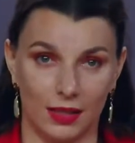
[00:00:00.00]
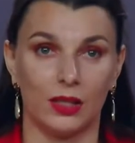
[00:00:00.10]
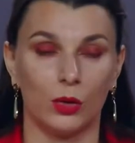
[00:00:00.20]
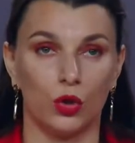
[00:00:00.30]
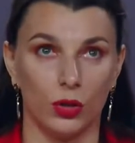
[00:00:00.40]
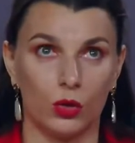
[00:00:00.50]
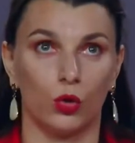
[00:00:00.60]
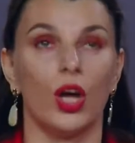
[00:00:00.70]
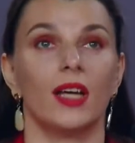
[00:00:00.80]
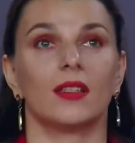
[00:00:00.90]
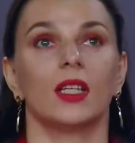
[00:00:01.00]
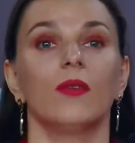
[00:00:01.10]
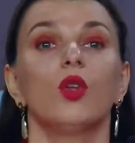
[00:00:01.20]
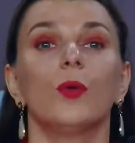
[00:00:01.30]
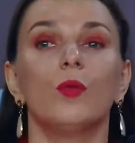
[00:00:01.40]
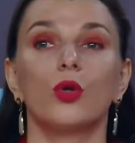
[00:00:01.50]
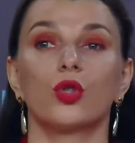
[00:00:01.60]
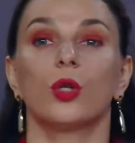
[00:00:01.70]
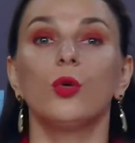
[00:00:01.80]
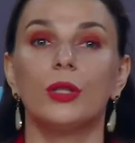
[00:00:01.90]
And these
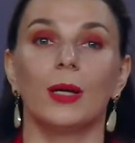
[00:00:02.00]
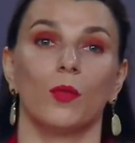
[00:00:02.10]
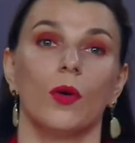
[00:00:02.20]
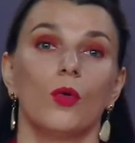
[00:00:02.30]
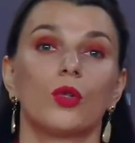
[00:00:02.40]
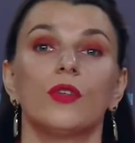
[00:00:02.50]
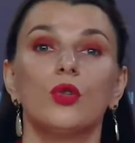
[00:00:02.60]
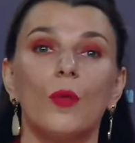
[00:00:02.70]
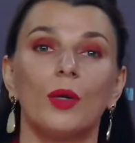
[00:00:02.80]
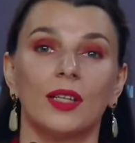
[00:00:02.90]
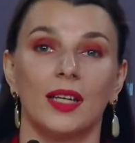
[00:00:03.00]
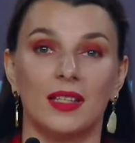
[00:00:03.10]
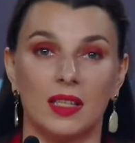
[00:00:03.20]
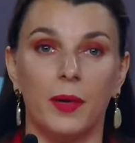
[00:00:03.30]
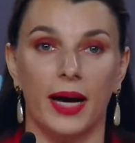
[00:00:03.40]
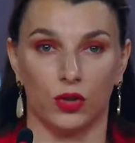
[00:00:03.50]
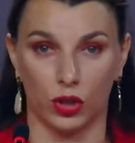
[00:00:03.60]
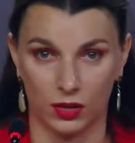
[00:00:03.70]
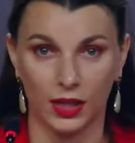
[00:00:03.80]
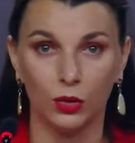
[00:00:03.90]
examples of these modern
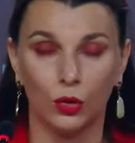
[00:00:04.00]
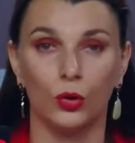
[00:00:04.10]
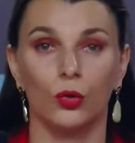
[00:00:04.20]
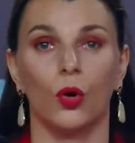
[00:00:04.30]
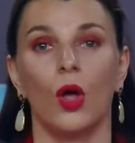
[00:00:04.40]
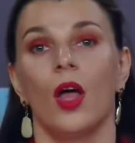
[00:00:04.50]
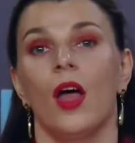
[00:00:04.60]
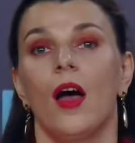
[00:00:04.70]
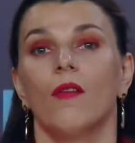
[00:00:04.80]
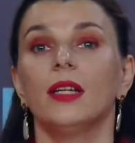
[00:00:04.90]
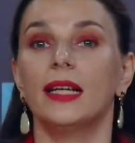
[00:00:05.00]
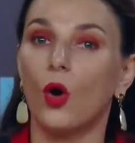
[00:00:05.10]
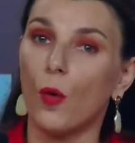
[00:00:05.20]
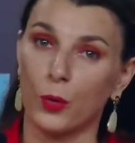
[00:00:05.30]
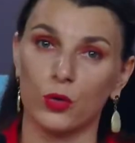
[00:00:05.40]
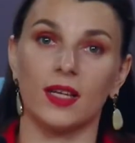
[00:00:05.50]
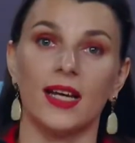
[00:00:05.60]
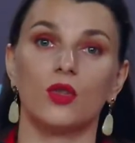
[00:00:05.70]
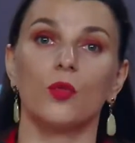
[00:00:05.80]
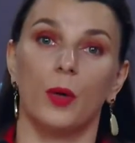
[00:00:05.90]
opinion leaders will help people,
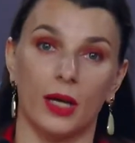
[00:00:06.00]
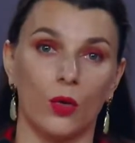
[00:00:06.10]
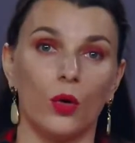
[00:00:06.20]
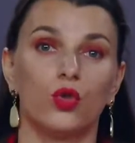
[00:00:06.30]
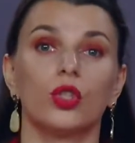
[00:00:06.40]
I hope,